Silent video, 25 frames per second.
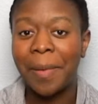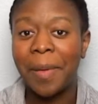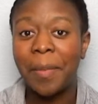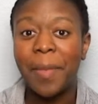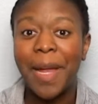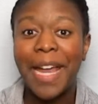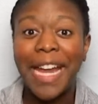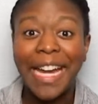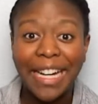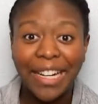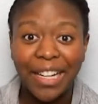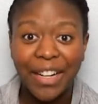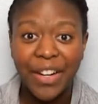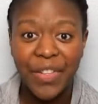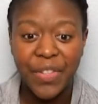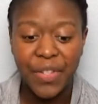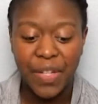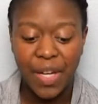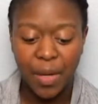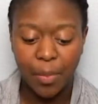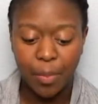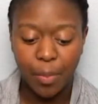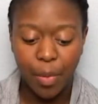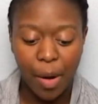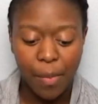in Paris, and
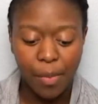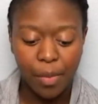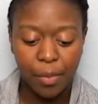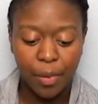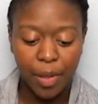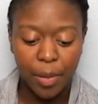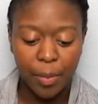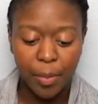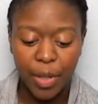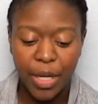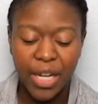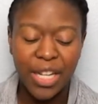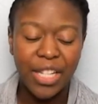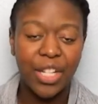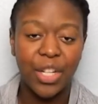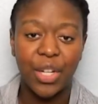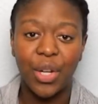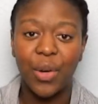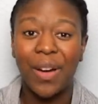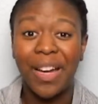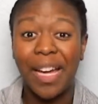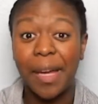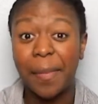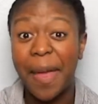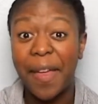I'd probably put,
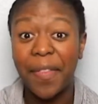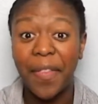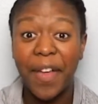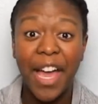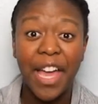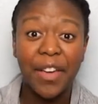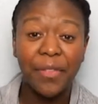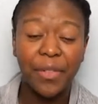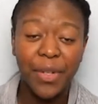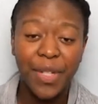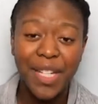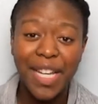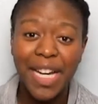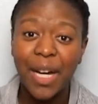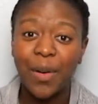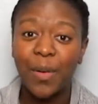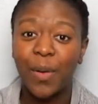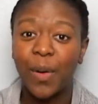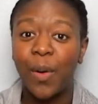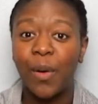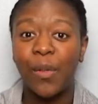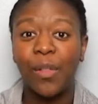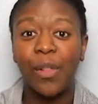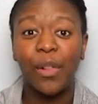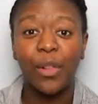I'm at the Eiffel Tower
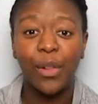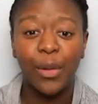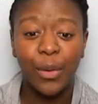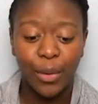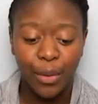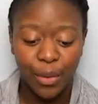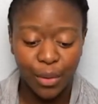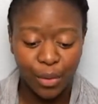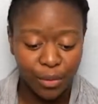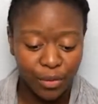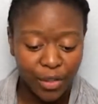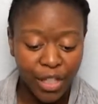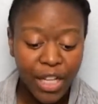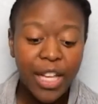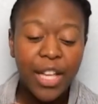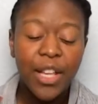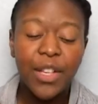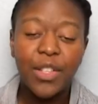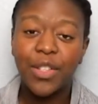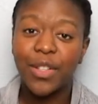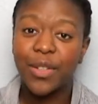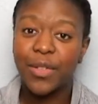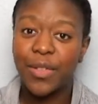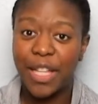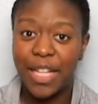or the Louvre,
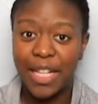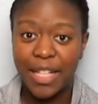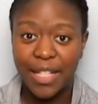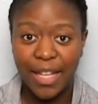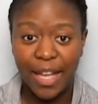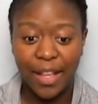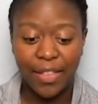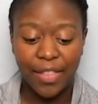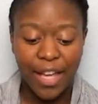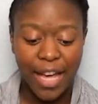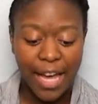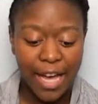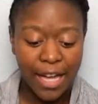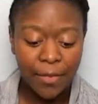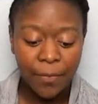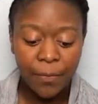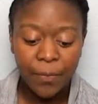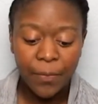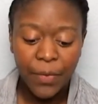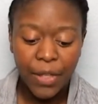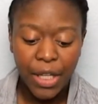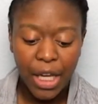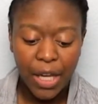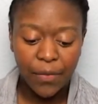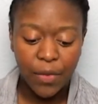so things like that.
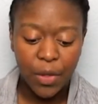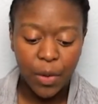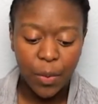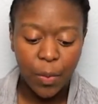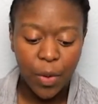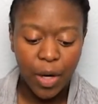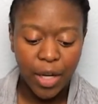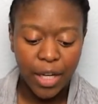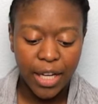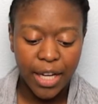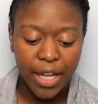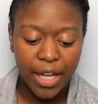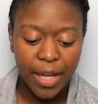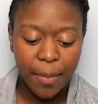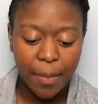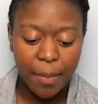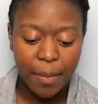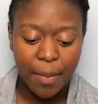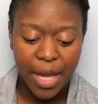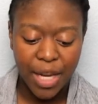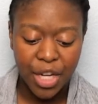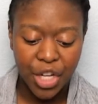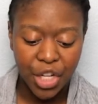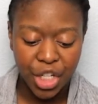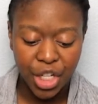If you want to
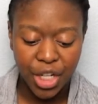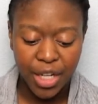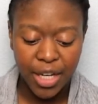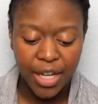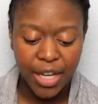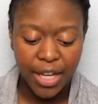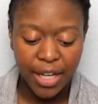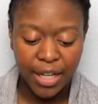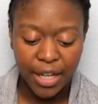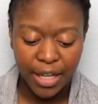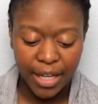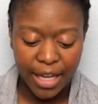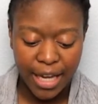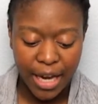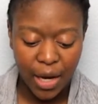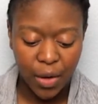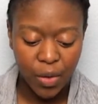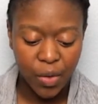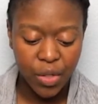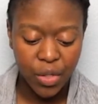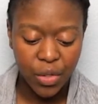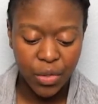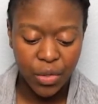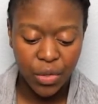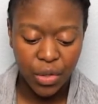mention an
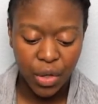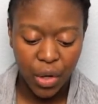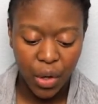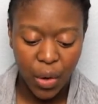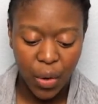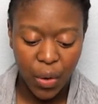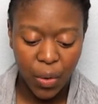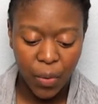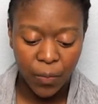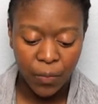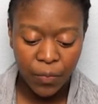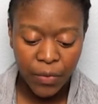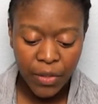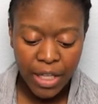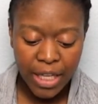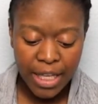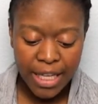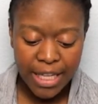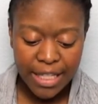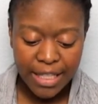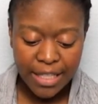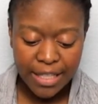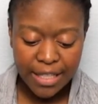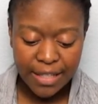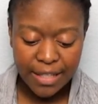account, so
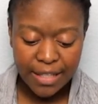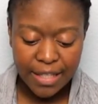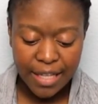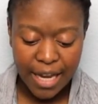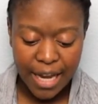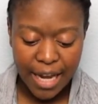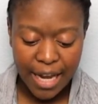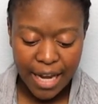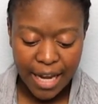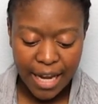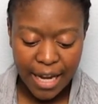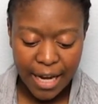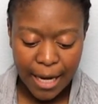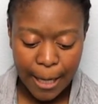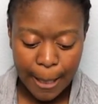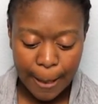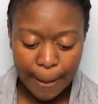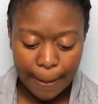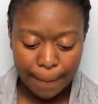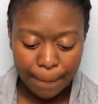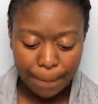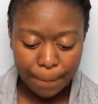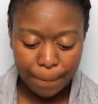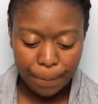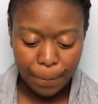say
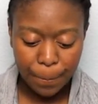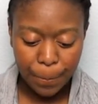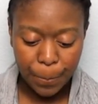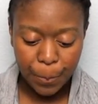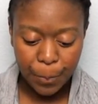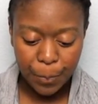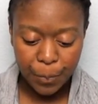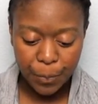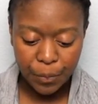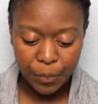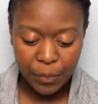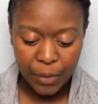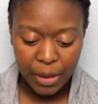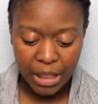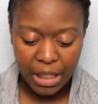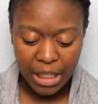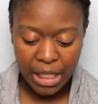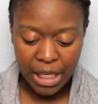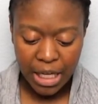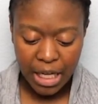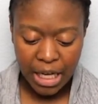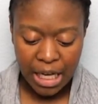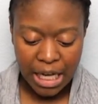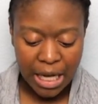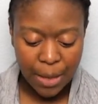
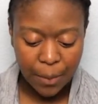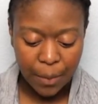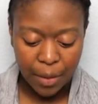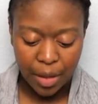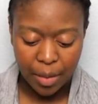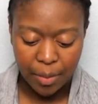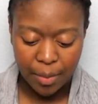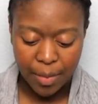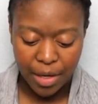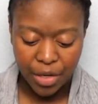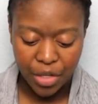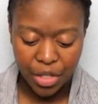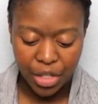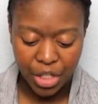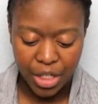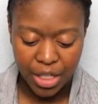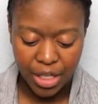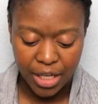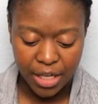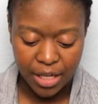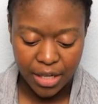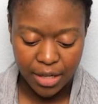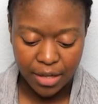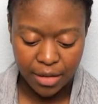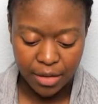I want to
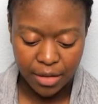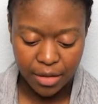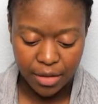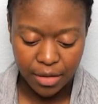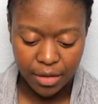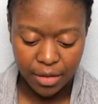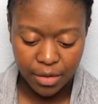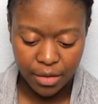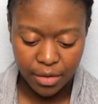mention,